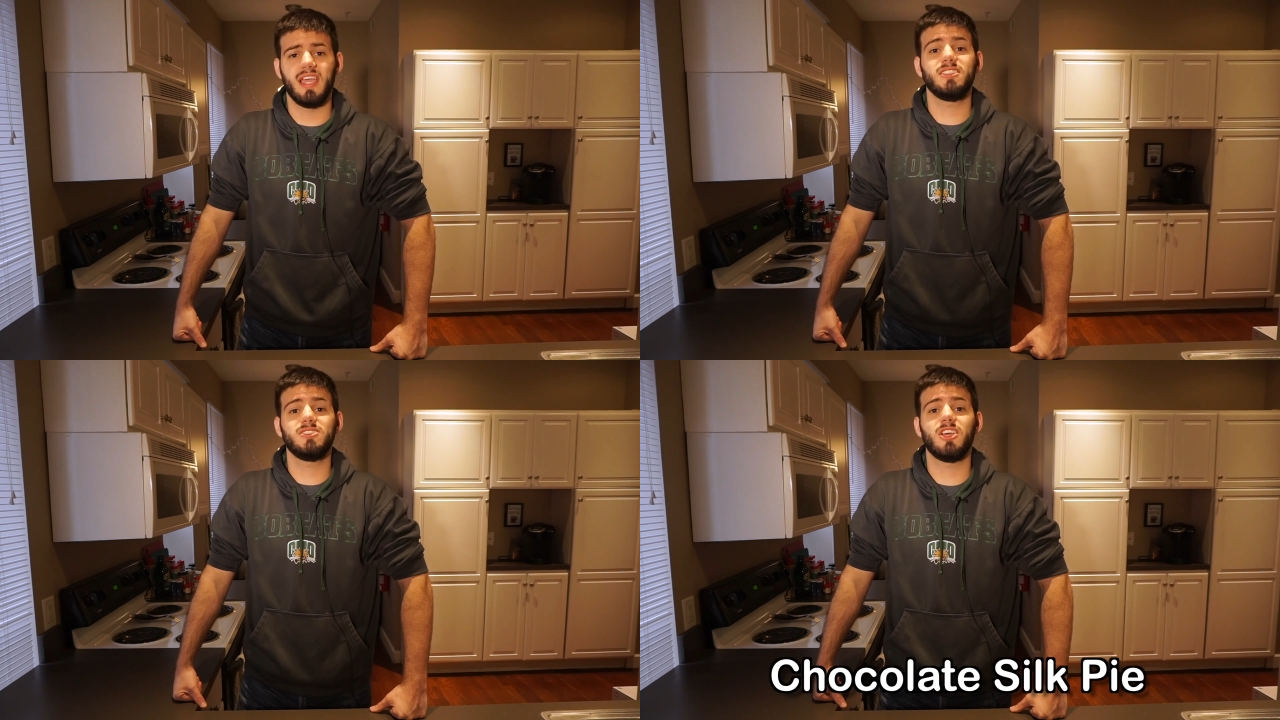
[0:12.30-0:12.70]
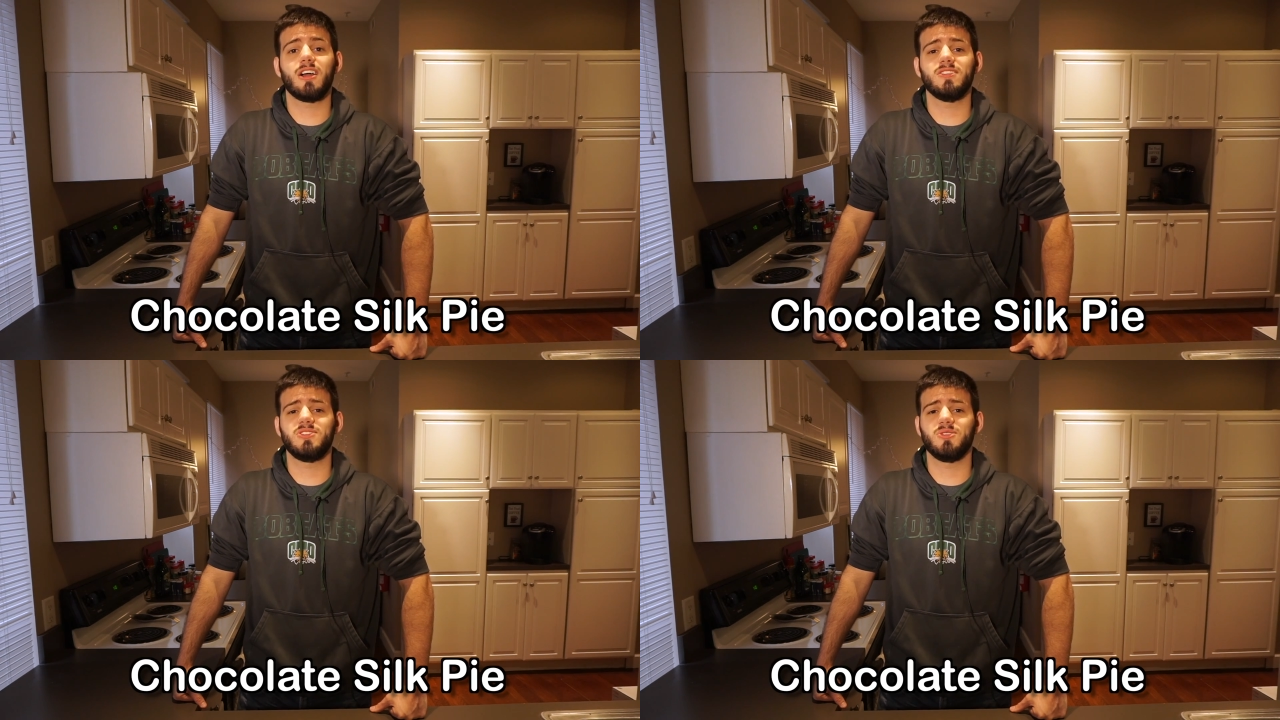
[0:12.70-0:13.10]
It's
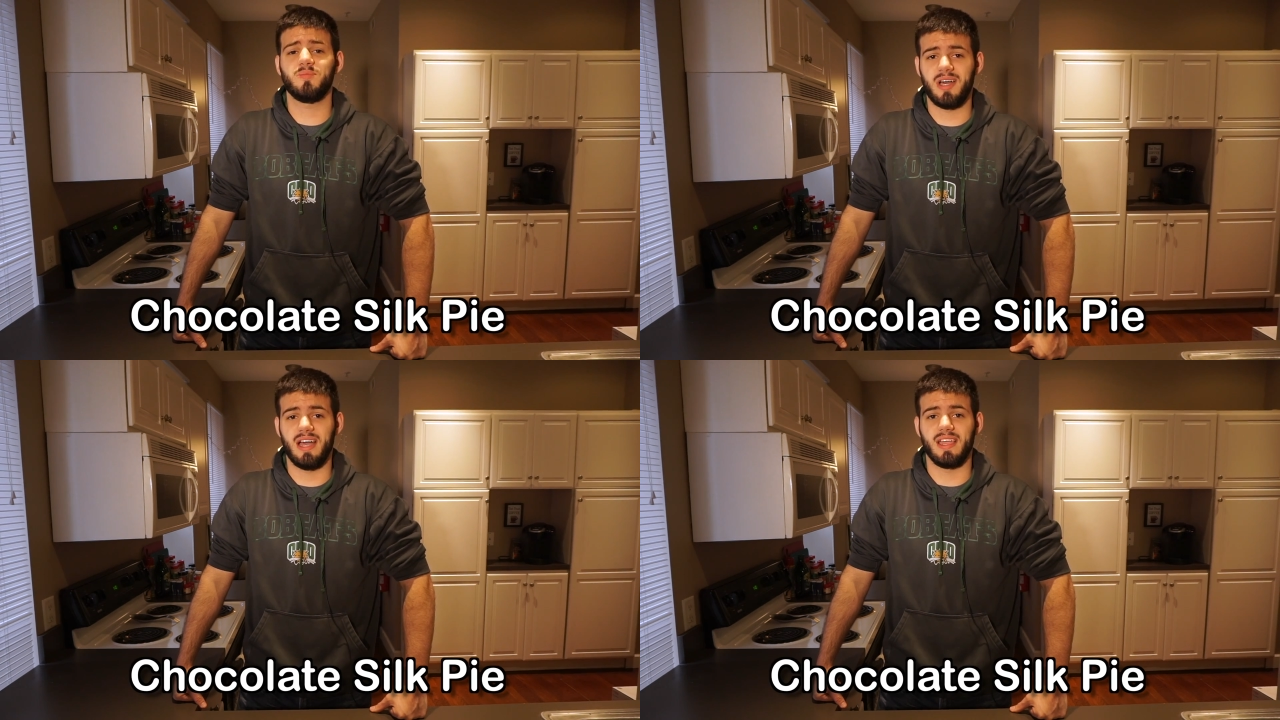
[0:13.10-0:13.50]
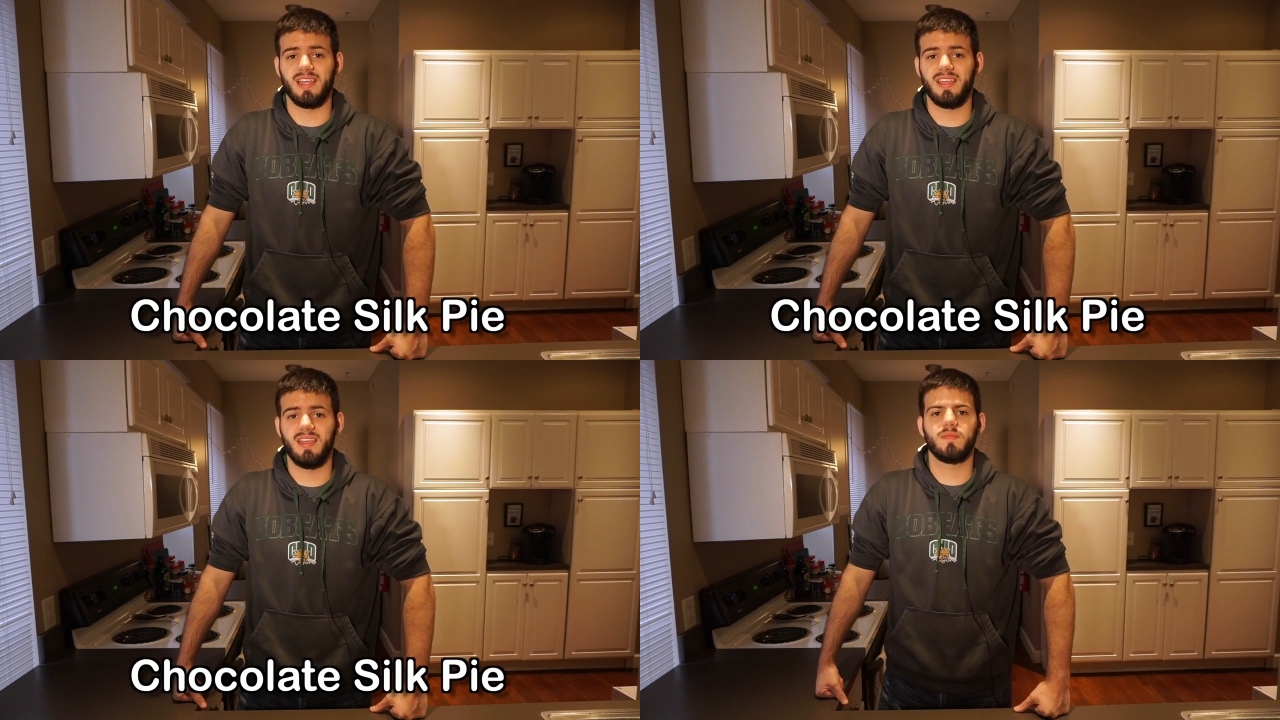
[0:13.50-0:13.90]
chocolate silk pie.
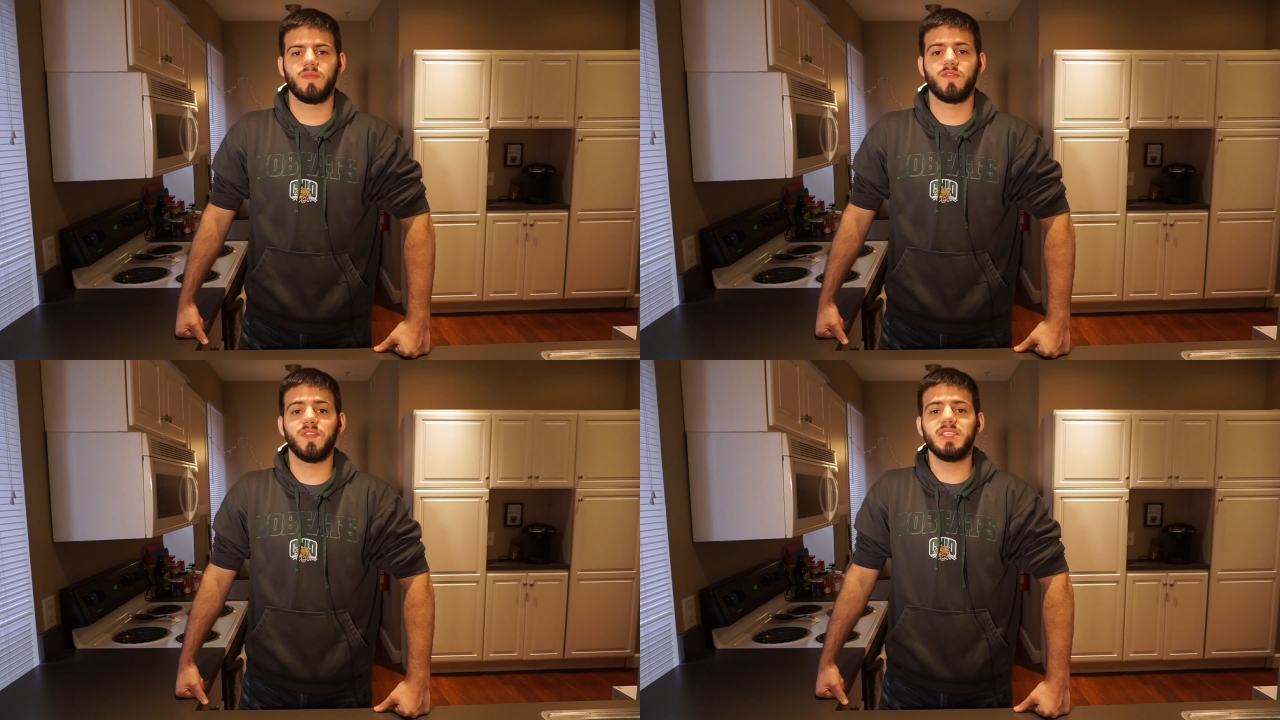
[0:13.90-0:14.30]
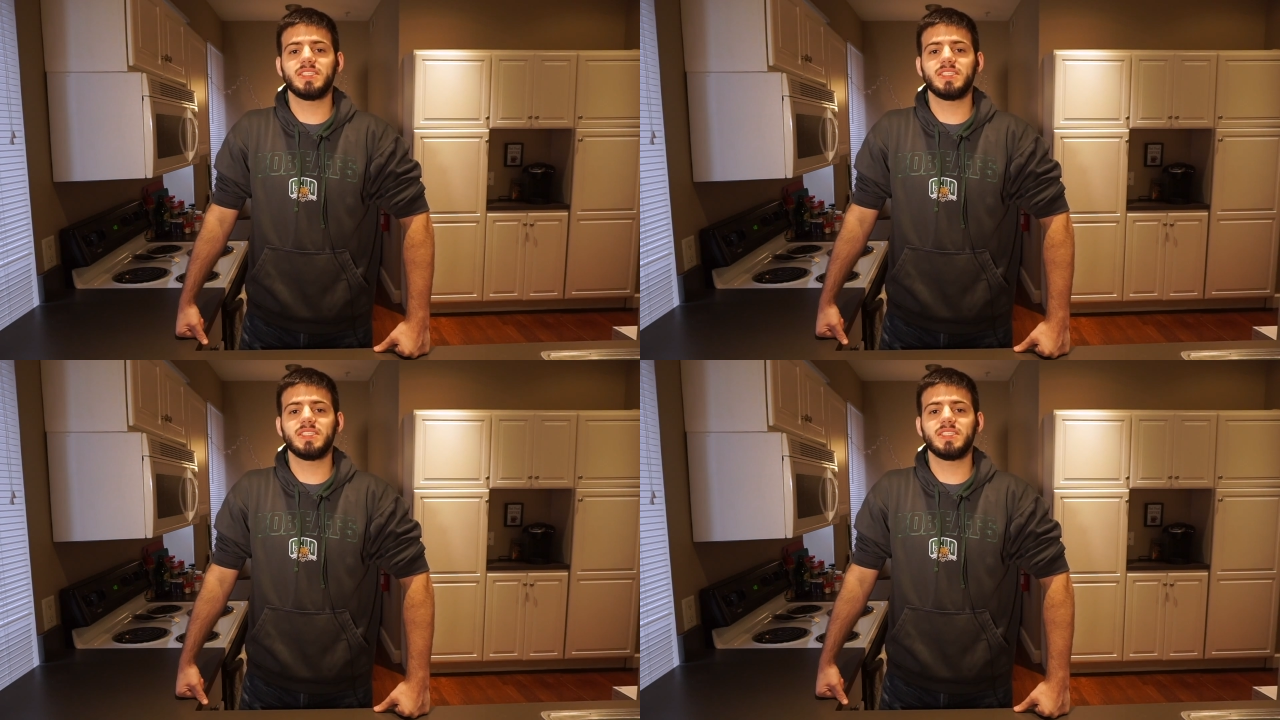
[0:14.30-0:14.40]
For this